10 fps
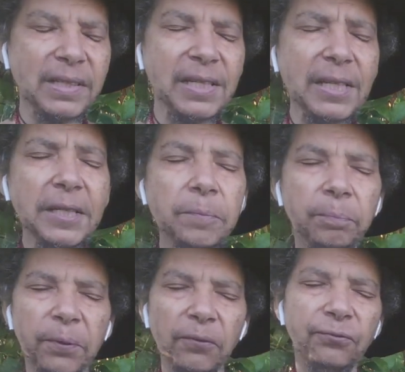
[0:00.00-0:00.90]

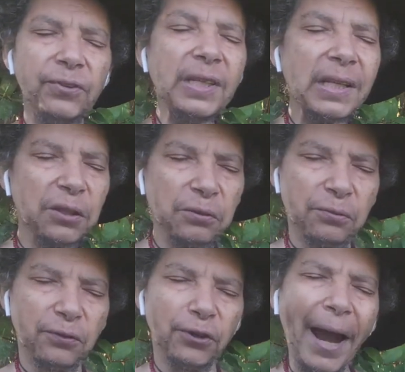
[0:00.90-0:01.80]
deep feeling
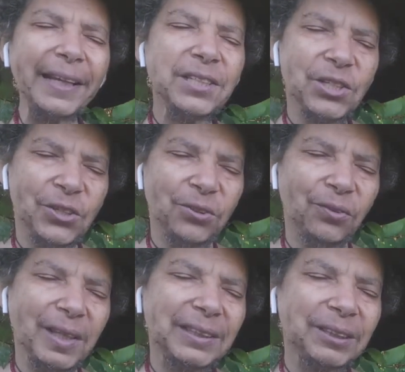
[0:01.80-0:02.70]
of gratitude,
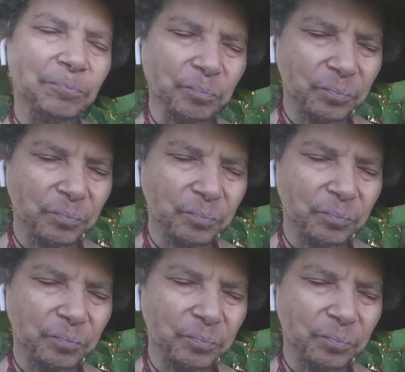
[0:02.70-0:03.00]
this